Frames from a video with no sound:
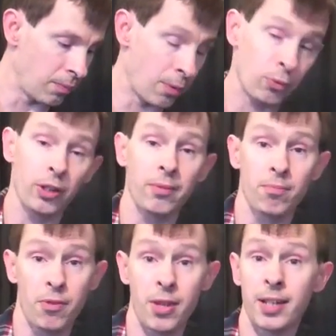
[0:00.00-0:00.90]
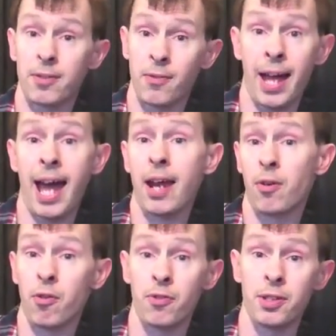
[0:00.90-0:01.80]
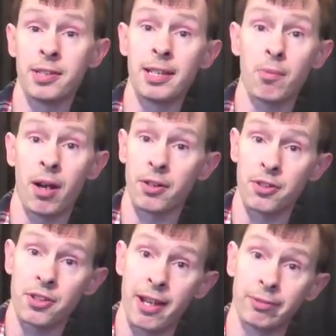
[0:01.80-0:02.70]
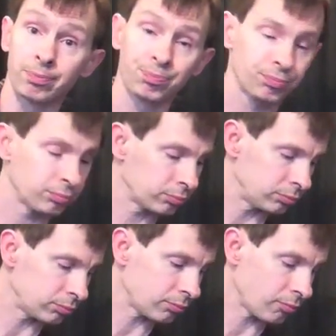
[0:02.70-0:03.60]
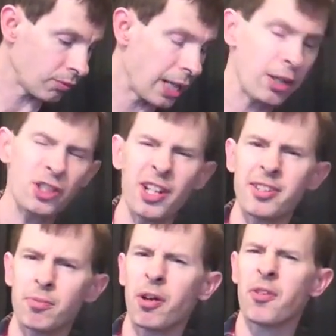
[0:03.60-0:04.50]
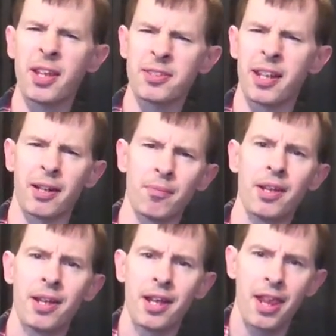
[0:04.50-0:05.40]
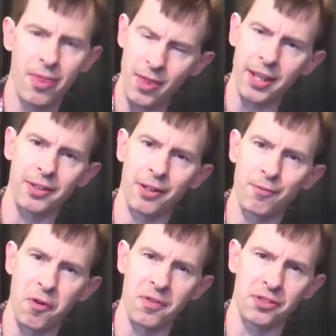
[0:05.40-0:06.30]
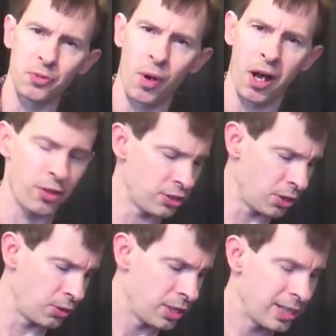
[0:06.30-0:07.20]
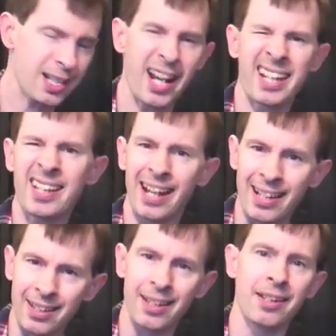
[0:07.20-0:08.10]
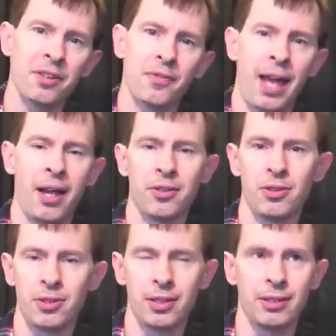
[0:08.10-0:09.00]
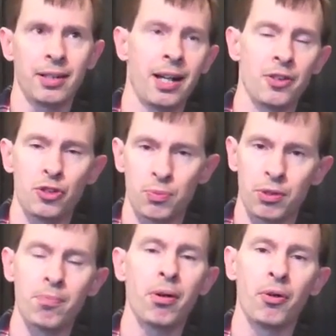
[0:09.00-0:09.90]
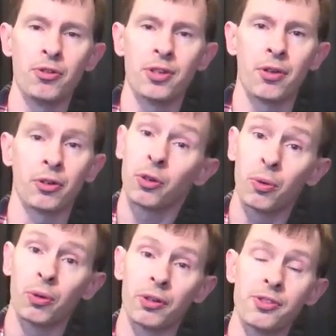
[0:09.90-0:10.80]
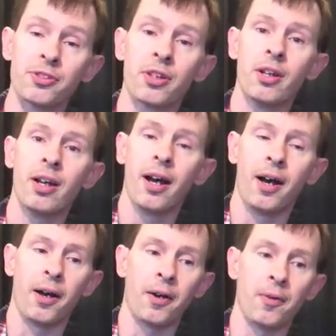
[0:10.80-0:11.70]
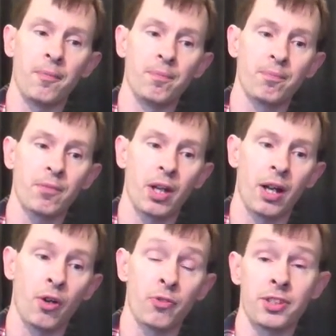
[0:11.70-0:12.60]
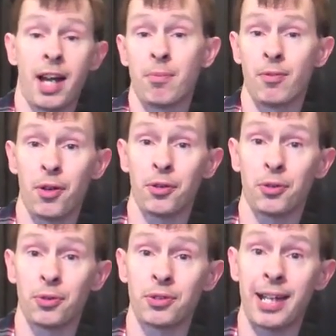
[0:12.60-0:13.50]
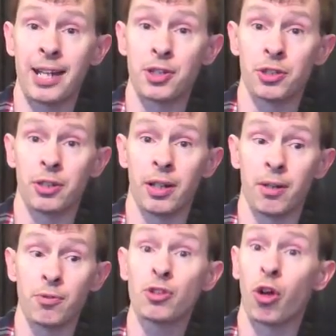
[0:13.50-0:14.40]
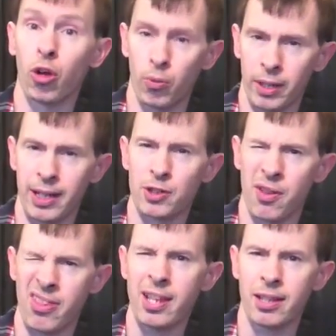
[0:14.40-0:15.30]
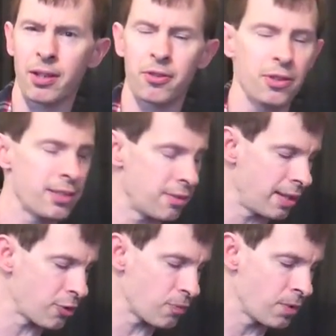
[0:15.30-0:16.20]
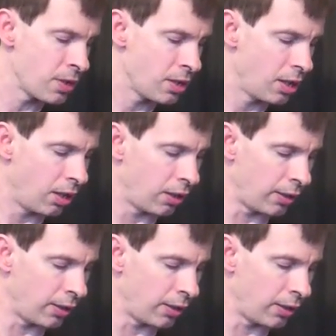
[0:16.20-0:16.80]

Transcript: I'm really thinking of that over the D minor 7. And I'll show you some other things that I'm thinking of over this as well. So you kind of get an idea of how you can kind of superimpose other chords um, uh, over top of other chords as you're um, soloing, as you're thinking through these things. All